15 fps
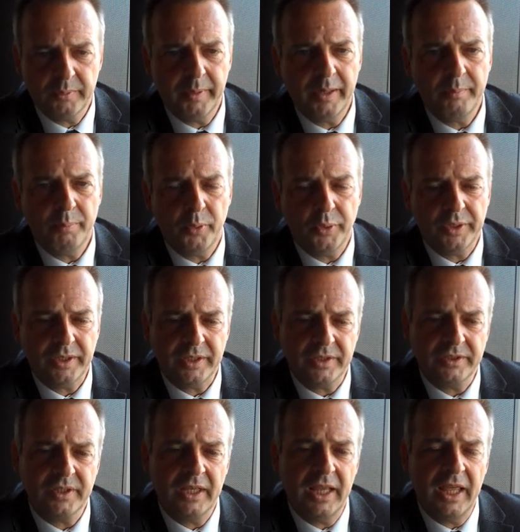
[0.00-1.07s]
The main point
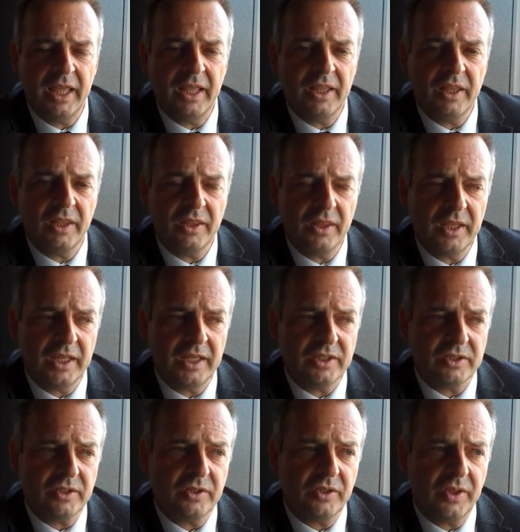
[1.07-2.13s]
is,
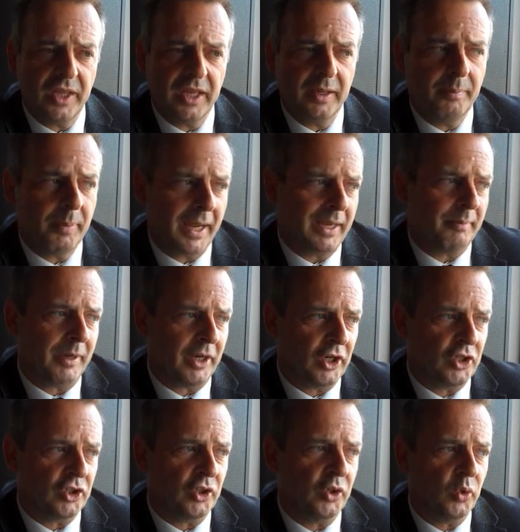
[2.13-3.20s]
it's their bank
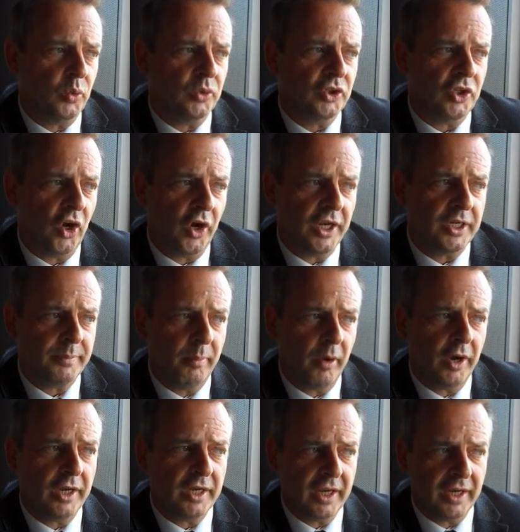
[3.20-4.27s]
manager who signed
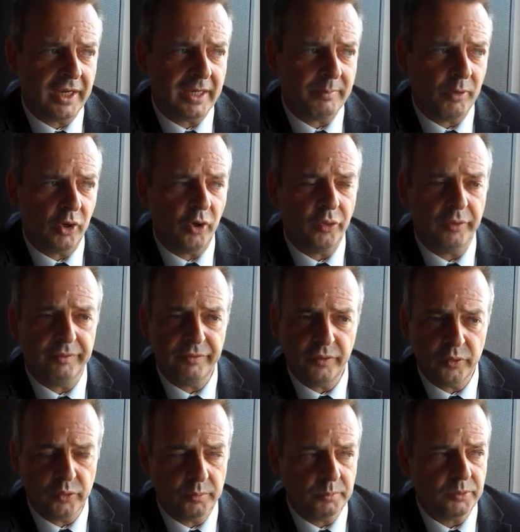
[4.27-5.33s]
my name on the
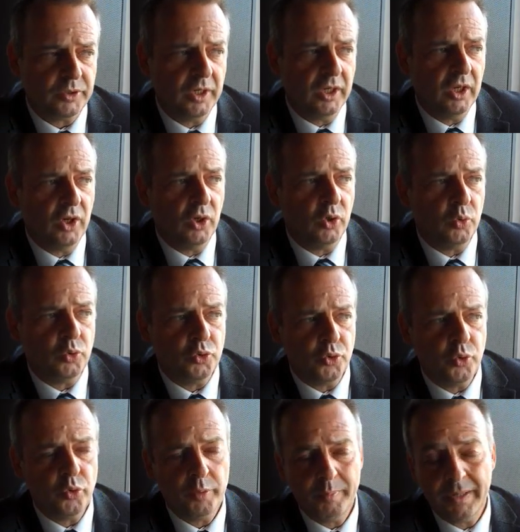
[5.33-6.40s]
forms, who
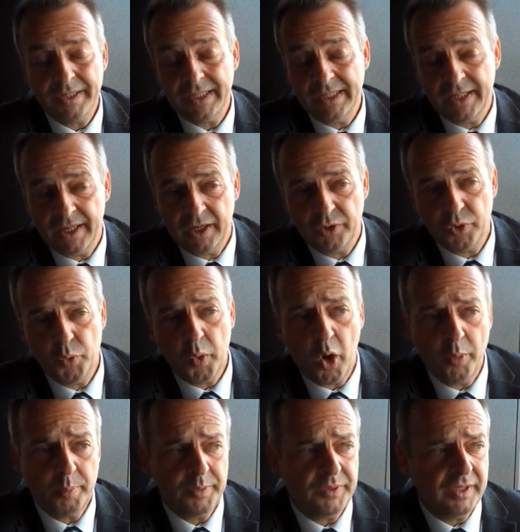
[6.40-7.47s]
drew the money down, who
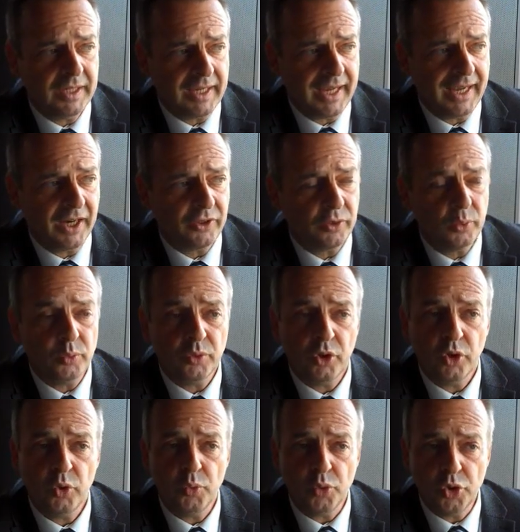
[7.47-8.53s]
opened the account,
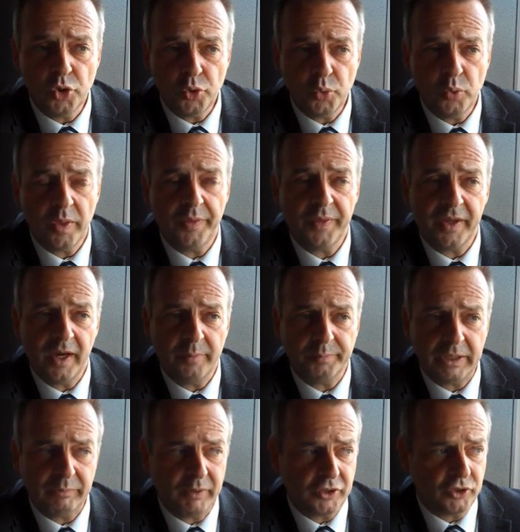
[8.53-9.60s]
who knew that the
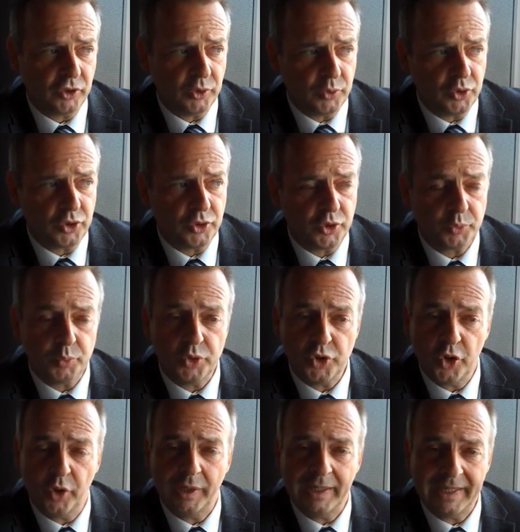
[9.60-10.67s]
company resolutions were
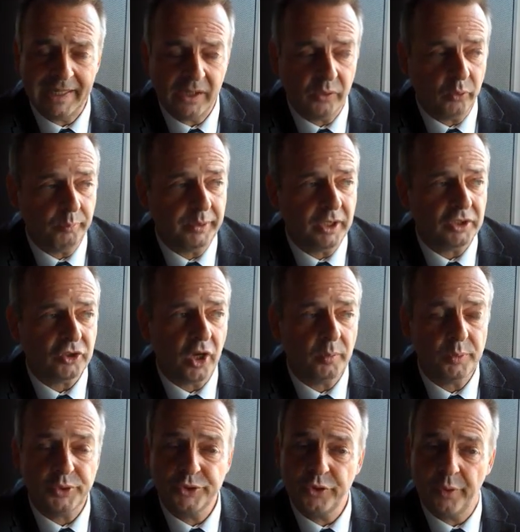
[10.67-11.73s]
not legal because I
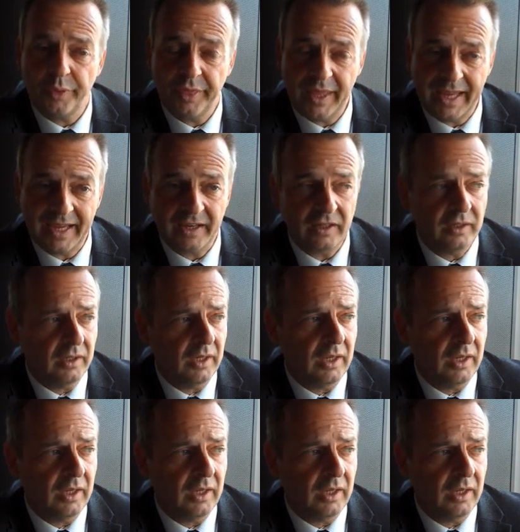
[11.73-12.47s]
was not there